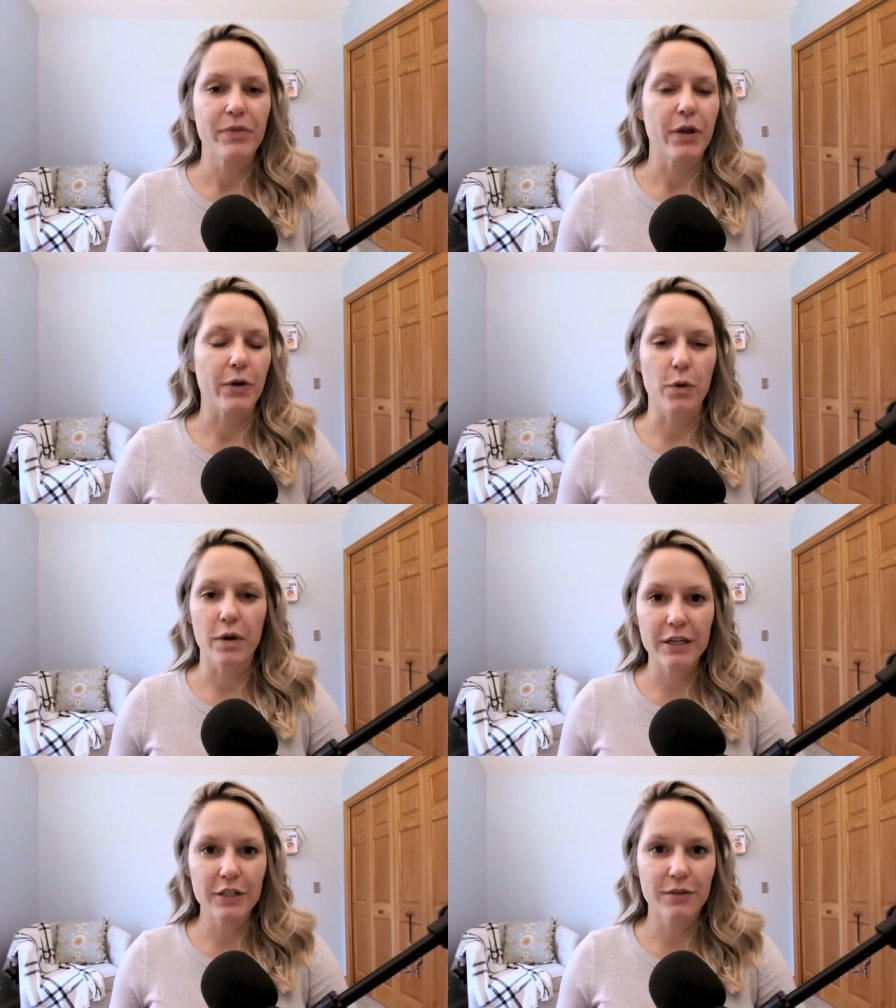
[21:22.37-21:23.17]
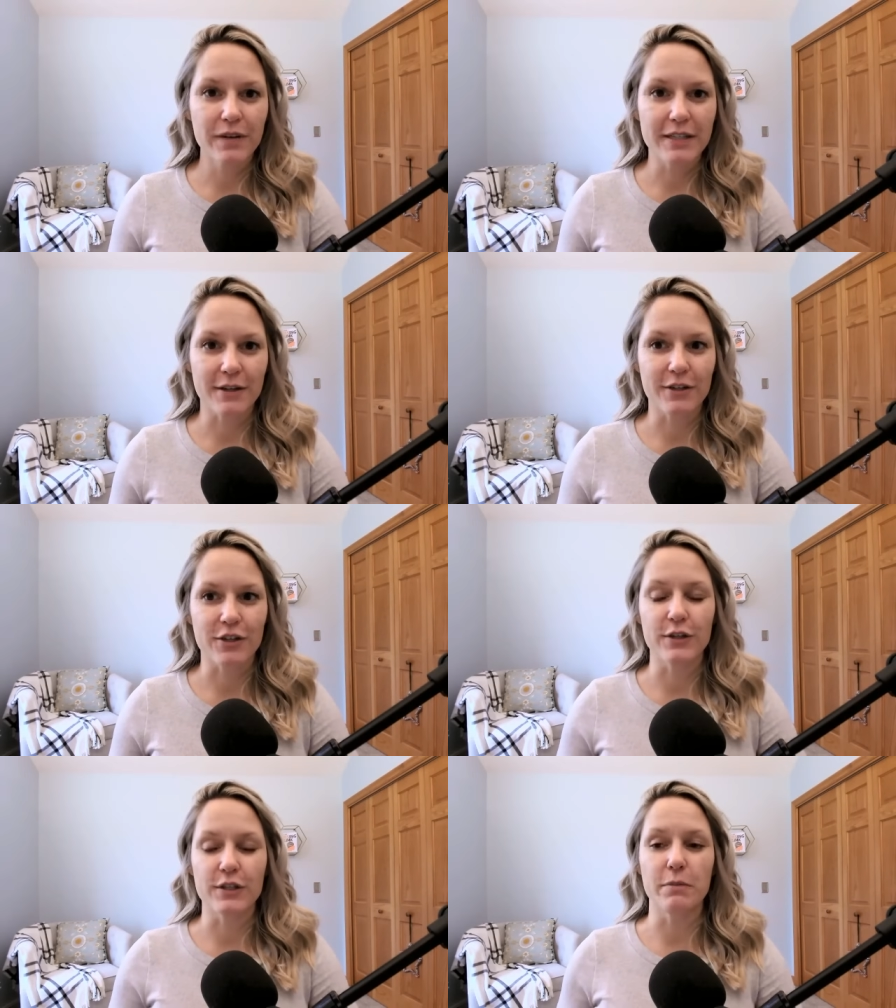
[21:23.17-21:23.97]
According to
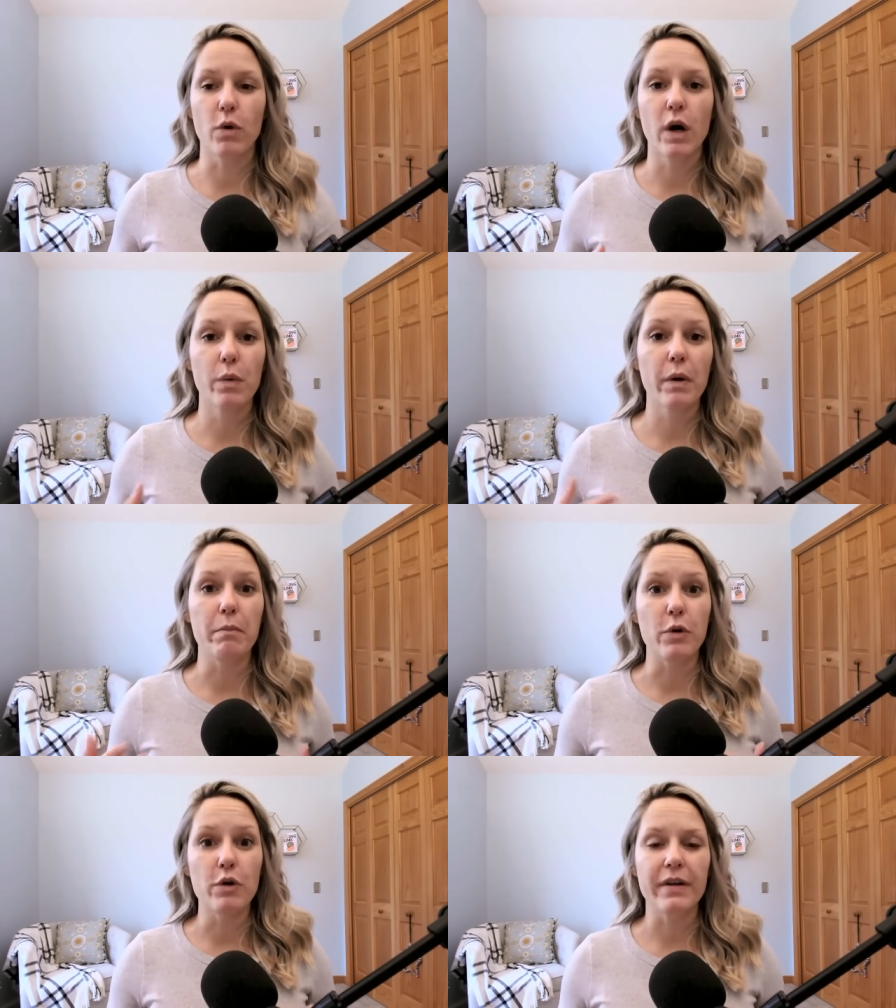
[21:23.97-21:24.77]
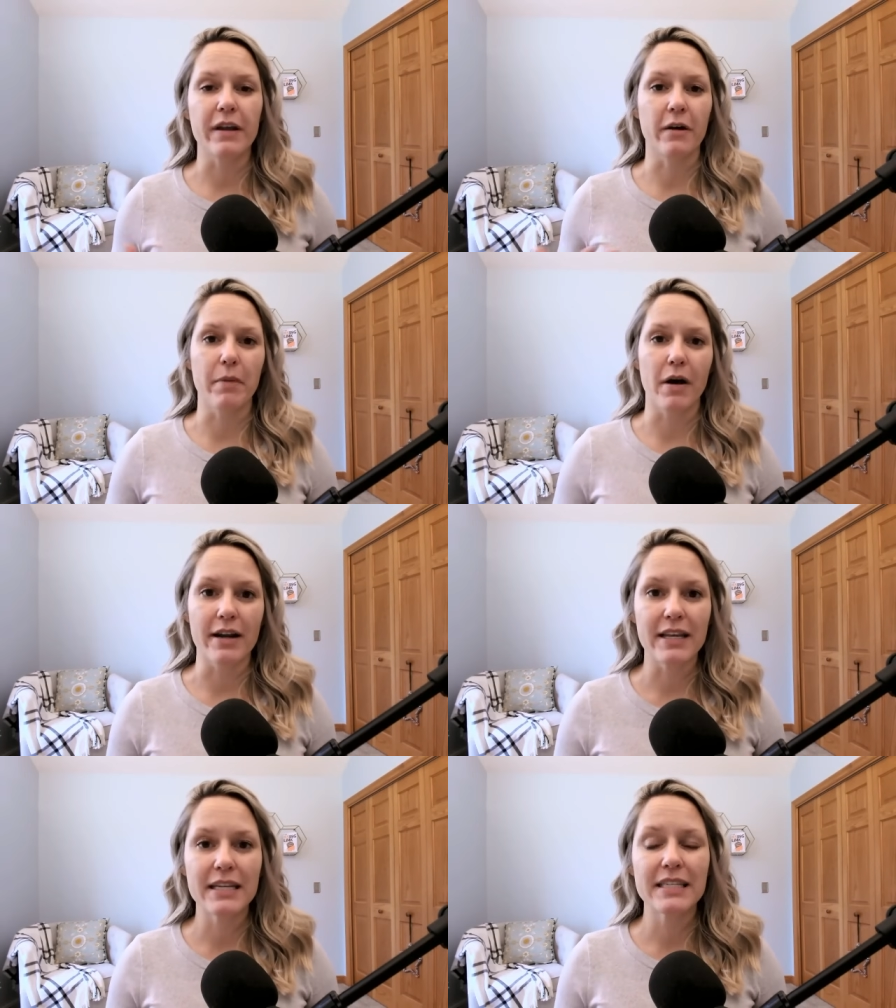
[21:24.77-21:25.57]
researchers, the more we're moving our
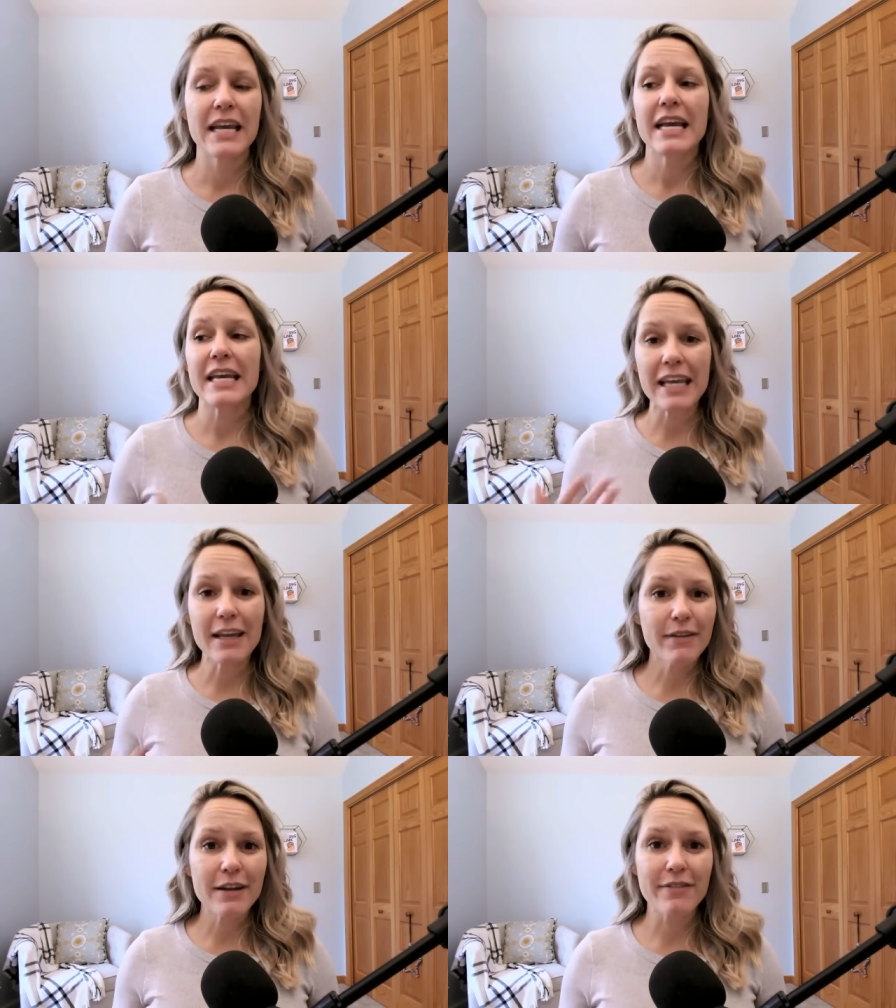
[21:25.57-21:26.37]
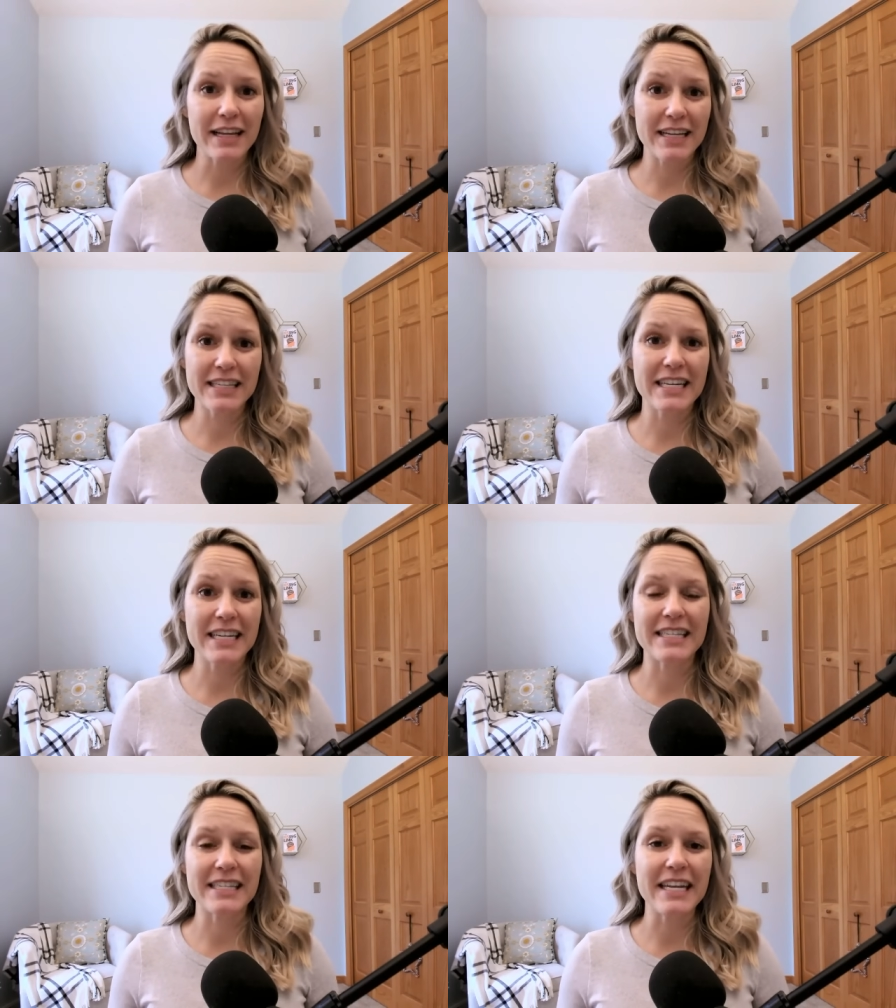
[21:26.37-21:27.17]
bodies, even if that is in a
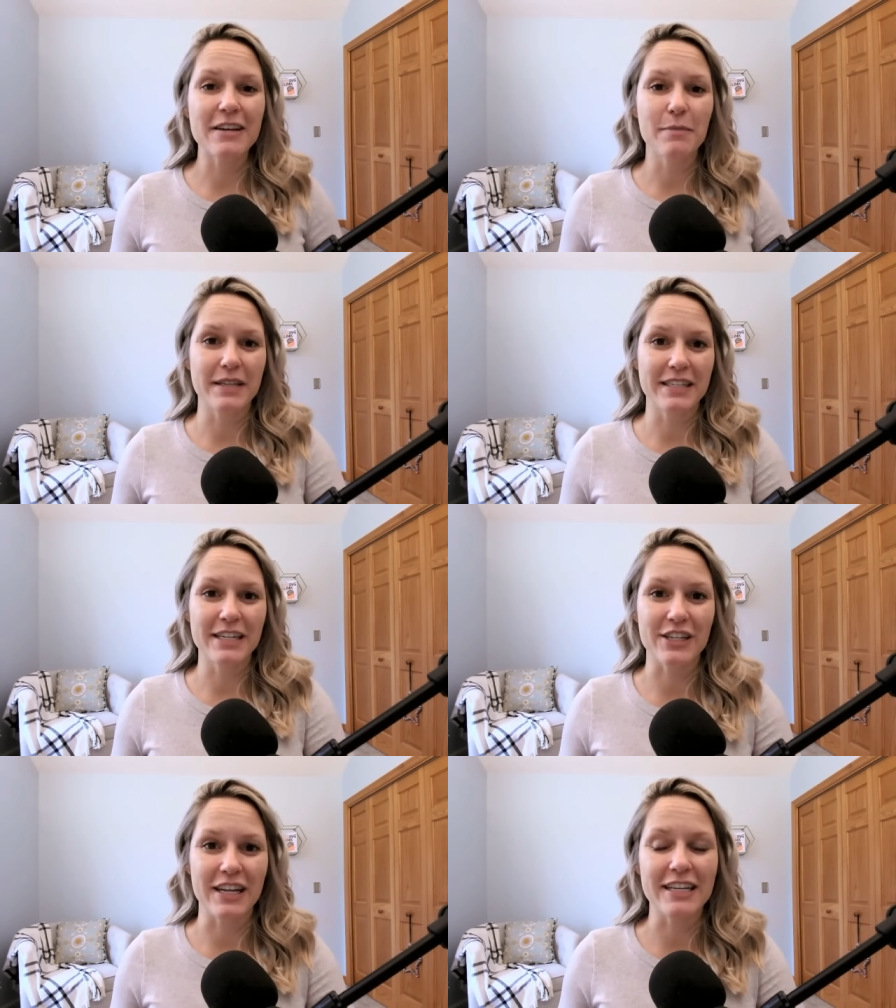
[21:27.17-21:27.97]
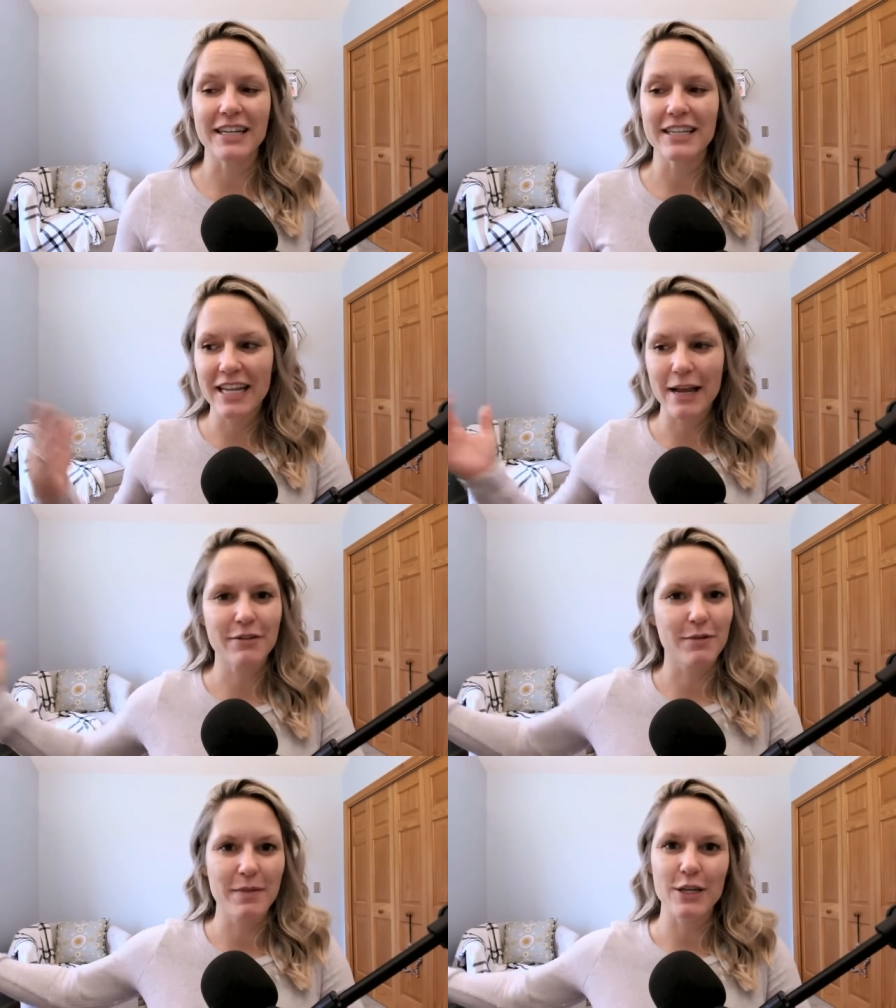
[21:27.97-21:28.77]
seated position, it doesn't have
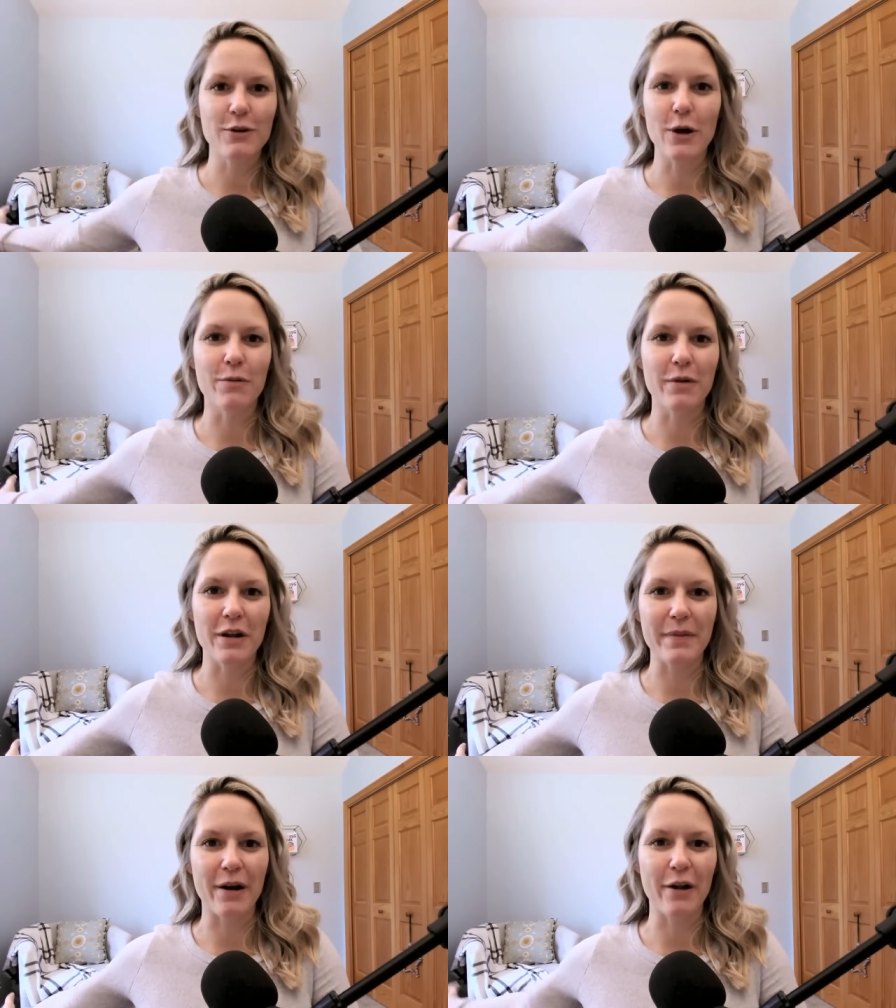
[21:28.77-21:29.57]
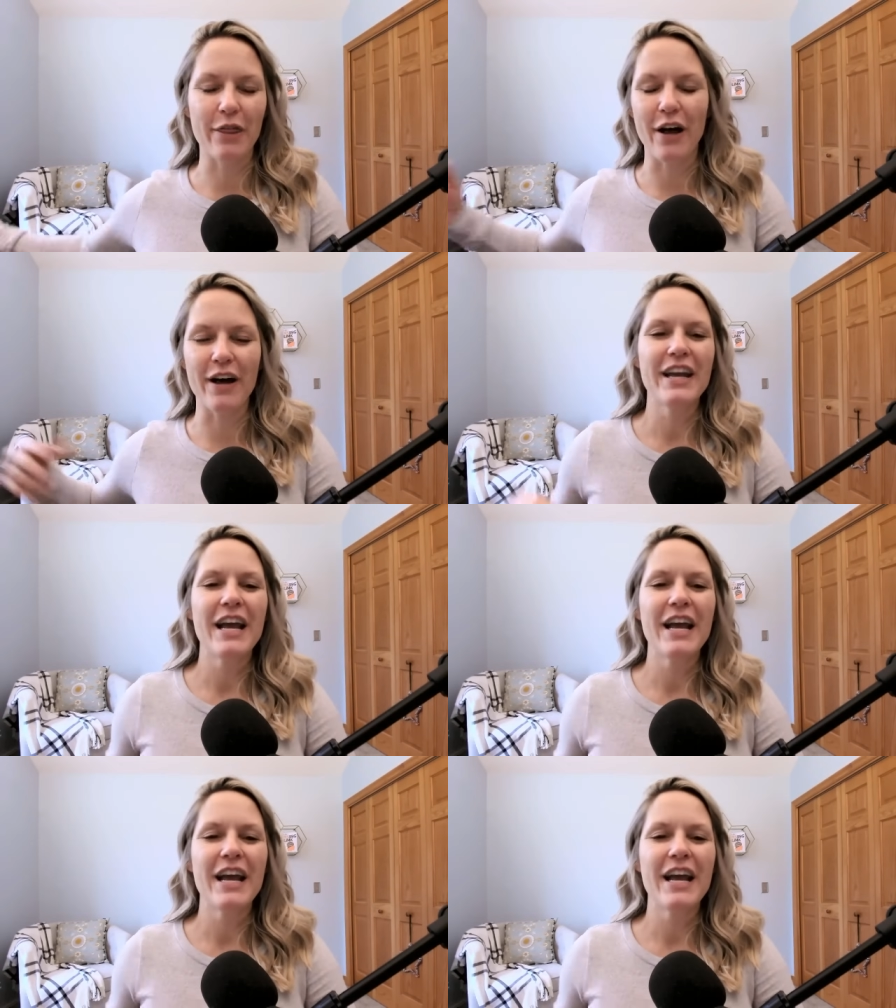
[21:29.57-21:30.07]
to mean you go run a marathon,